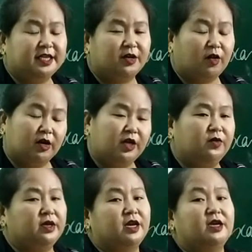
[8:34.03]
then only
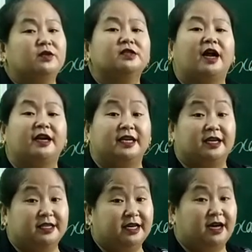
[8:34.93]
we can use
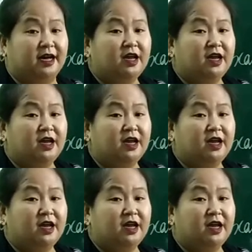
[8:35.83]
article the.